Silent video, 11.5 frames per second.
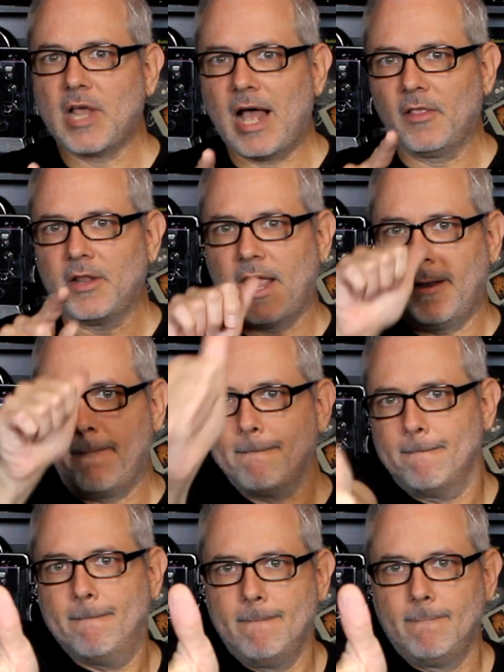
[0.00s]
solid and
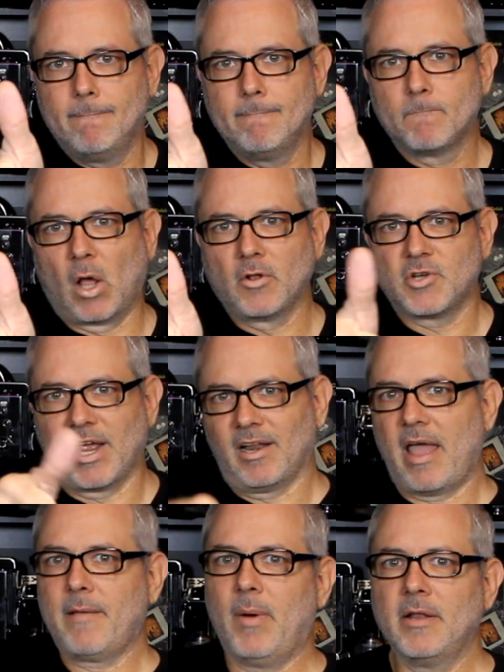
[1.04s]
punch that
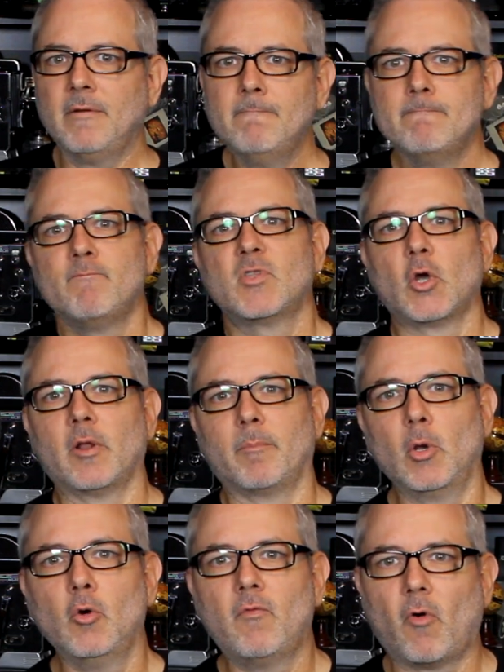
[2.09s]
like button. Turn it
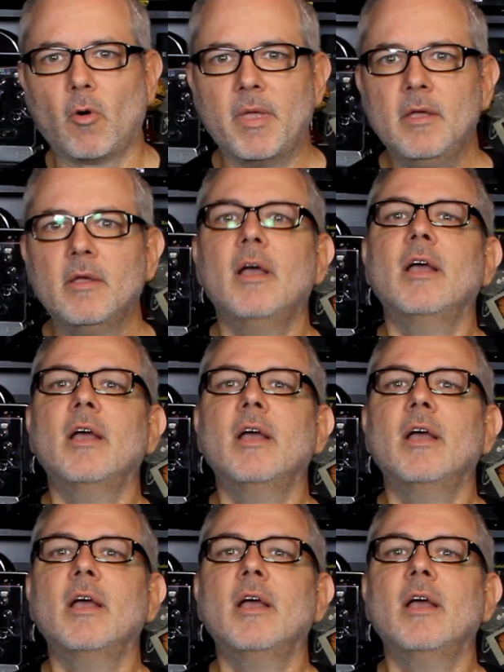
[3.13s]
blue for me.